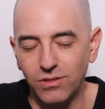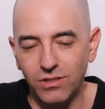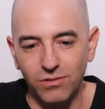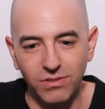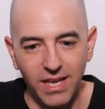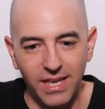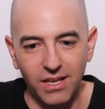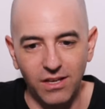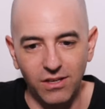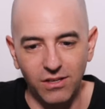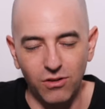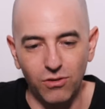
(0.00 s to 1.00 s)
you know,
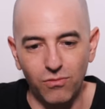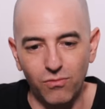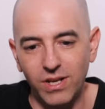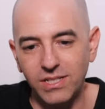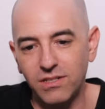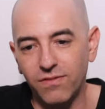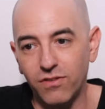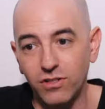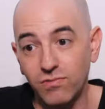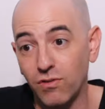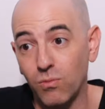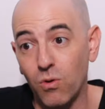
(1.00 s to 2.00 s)
taking your risk
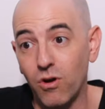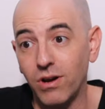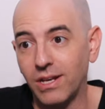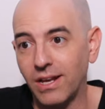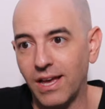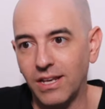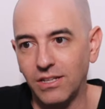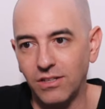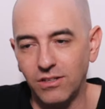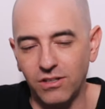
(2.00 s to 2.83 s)
versus reward and